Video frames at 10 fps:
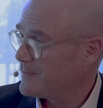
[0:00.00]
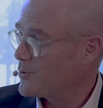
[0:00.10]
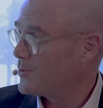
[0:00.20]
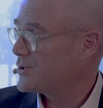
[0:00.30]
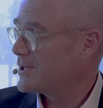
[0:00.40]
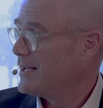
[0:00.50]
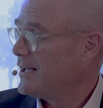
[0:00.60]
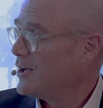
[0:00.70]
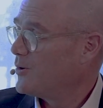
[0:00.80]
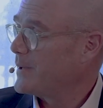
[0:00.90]
of course,
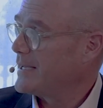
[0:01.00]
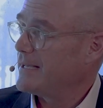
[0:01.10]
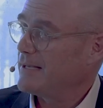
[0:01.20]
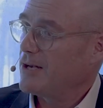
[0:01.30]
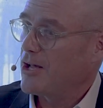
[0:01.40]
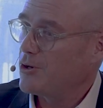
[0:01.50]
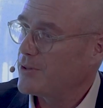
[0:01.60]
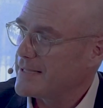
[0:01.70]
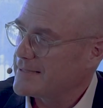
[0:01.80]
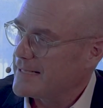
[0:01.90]
we know
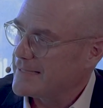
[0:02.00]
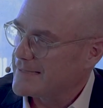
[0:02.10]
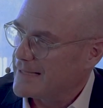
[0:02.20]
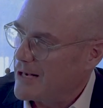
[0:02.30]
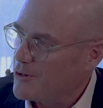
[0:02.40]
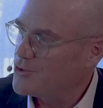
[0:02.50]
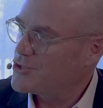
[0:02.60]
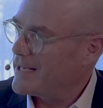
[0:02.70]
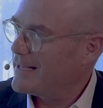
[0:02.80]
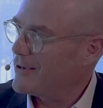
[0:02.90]
that there's the load
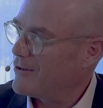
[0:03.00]
shedding